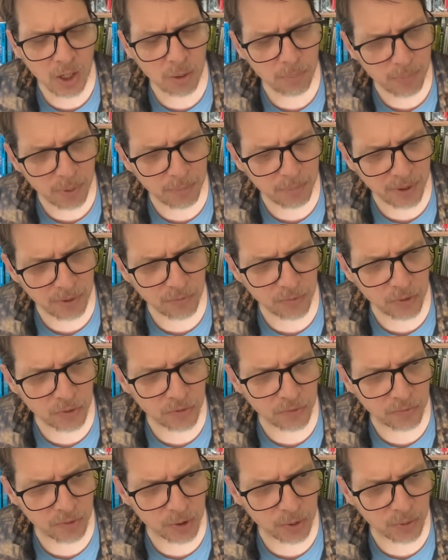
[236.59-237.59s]
But my
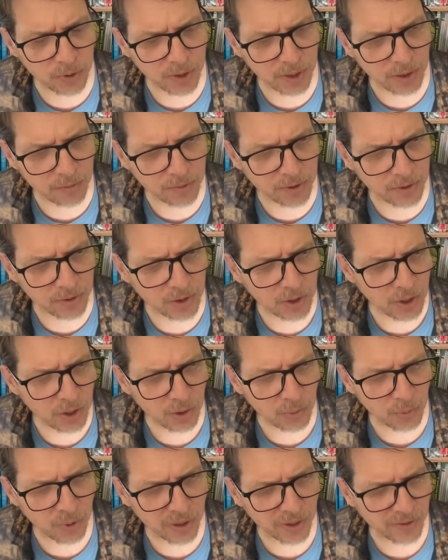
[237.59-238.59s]
first viewing of it
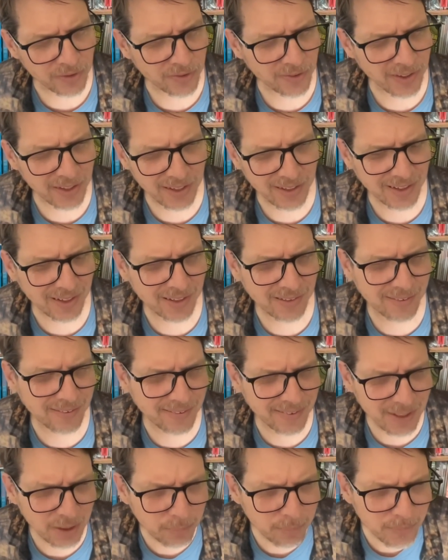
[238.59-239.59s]
was it
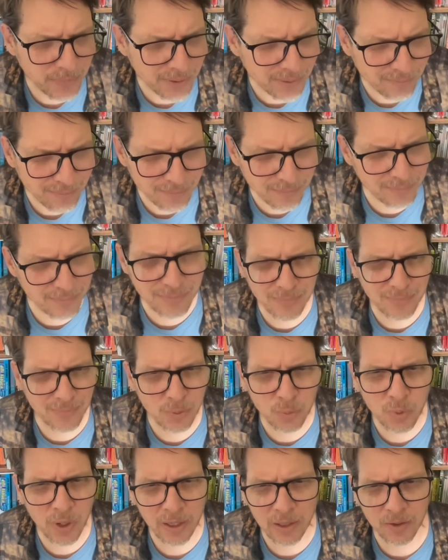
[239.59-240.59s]
seemed
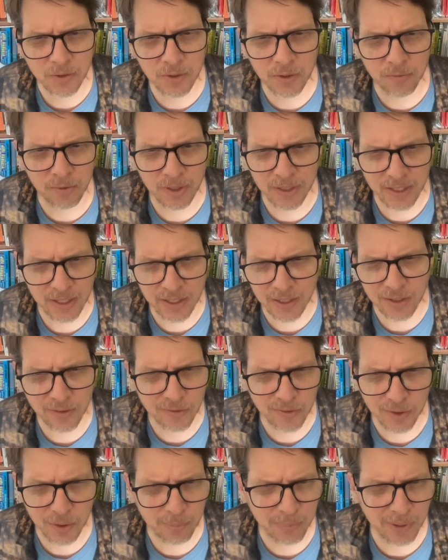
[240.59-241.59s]
relatively
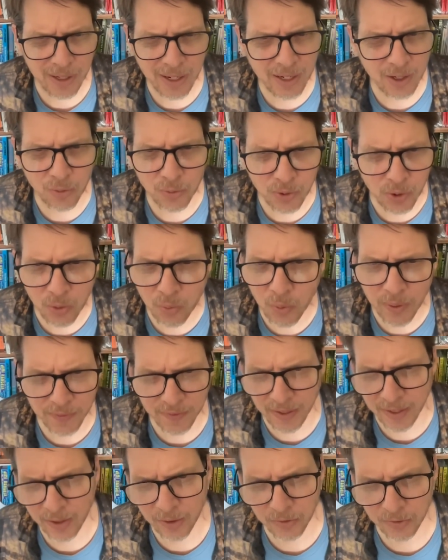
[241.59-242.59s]
innocent, but I don't know what
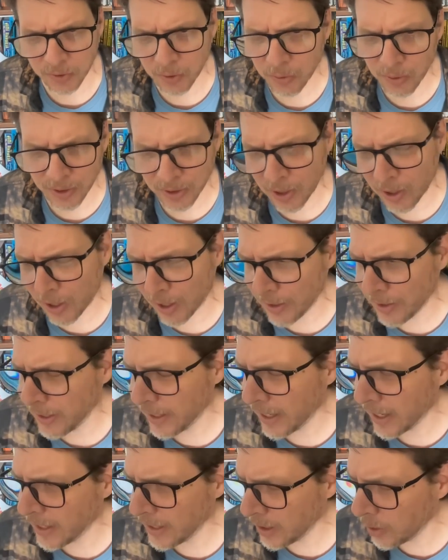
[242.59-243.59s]
the hell's going on
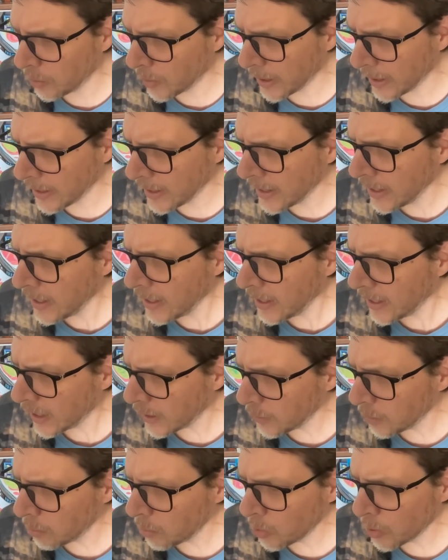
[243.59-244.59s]
anyway.
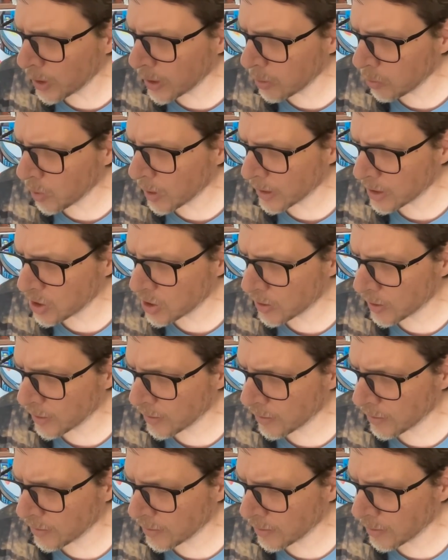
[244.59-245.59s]
And the more I watched it,
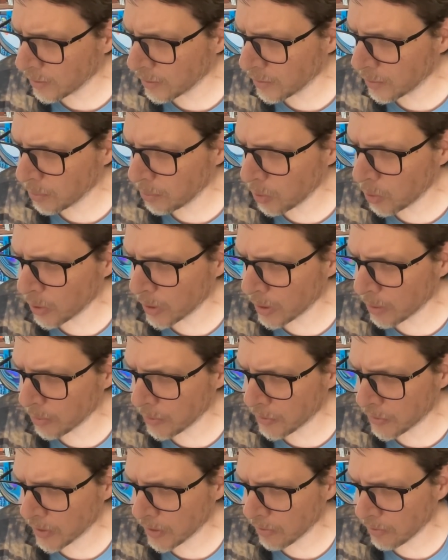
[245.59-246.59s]
the more I
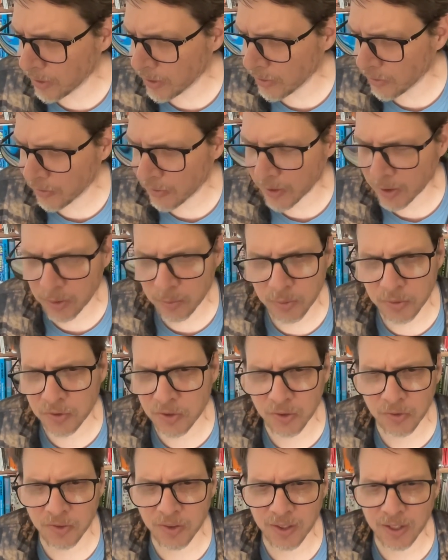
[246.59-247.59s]
was convinced that it was
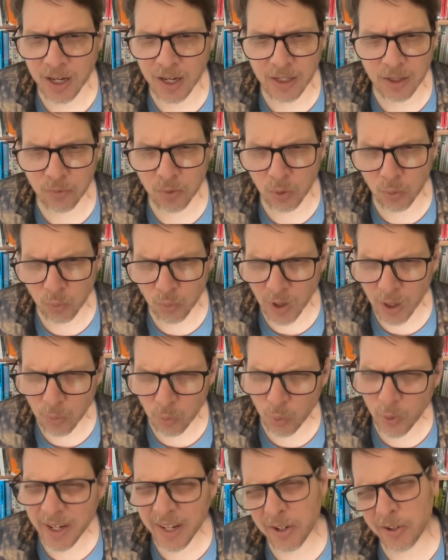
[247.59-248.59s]
just a kind of a
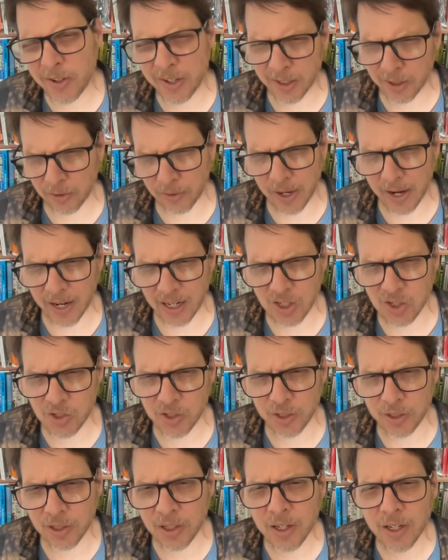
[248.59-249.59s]
weird
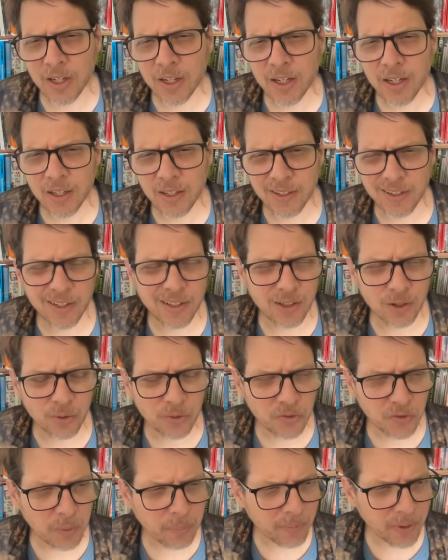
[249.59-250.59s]
interaction, you know,
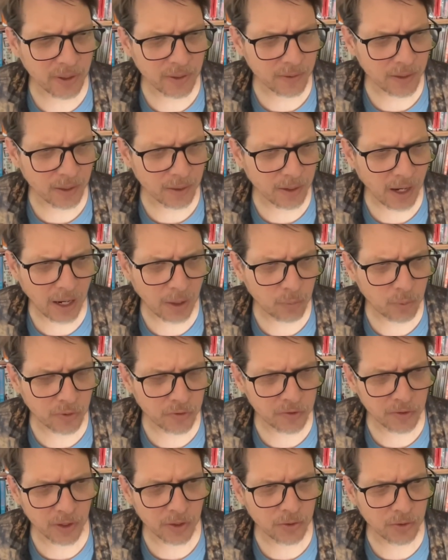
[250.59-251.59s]
something that I
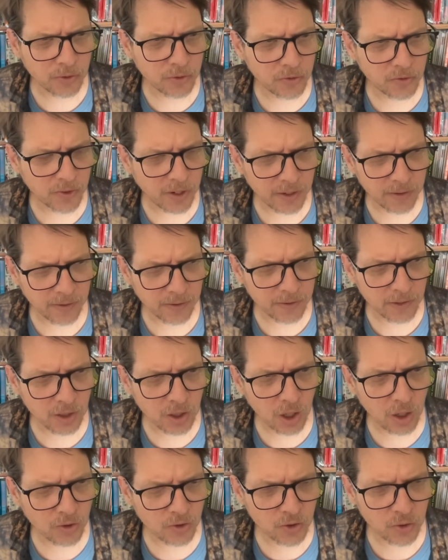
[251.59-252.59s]
wasn't understanding the
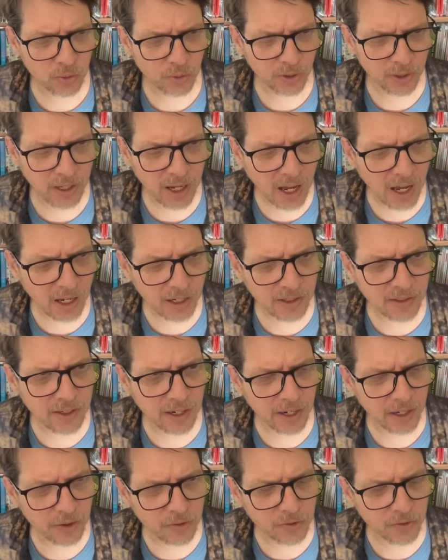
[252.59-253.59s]
cultural
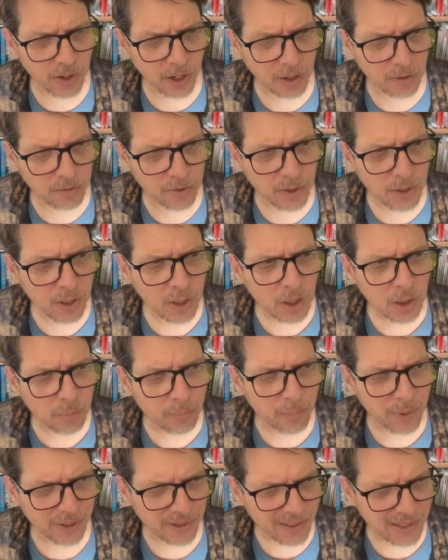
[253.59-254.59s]
context of,
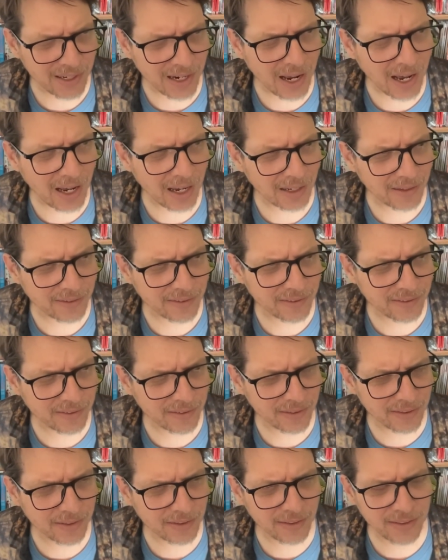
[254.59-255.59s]
but not
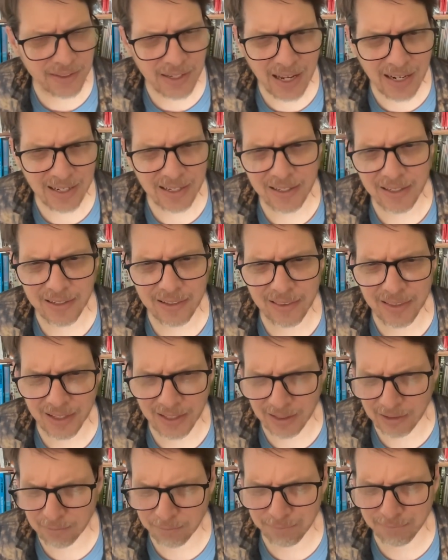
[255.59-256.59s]

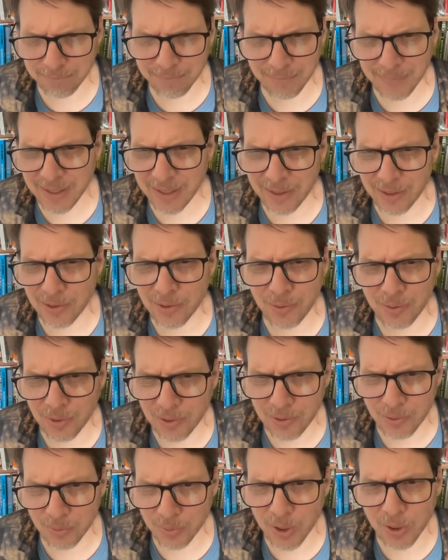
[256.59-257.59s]
anything, you know,
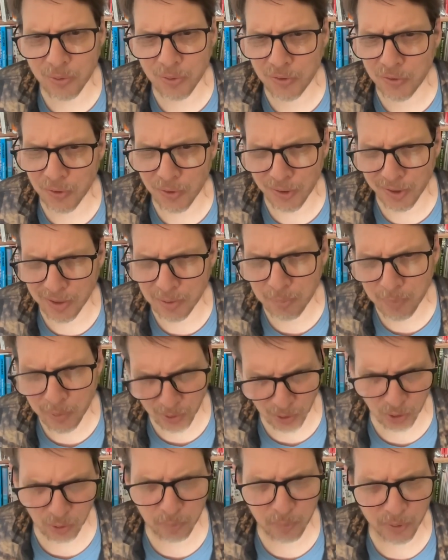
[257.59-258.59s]
gross or
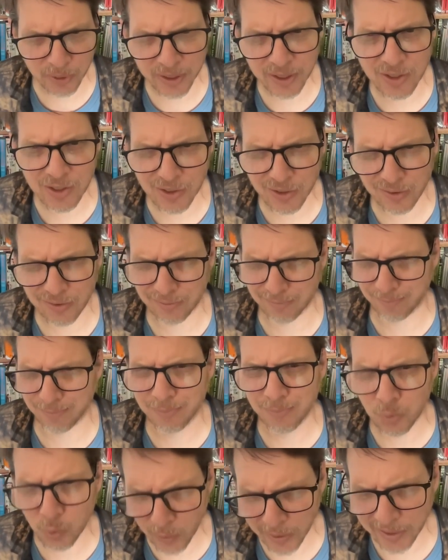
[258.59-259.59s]
inappropriate, just
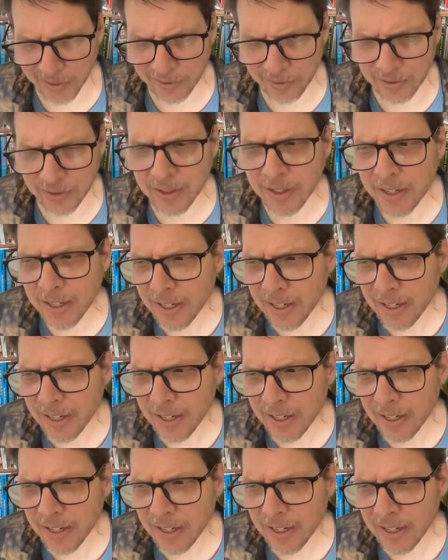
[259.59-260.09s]
weird.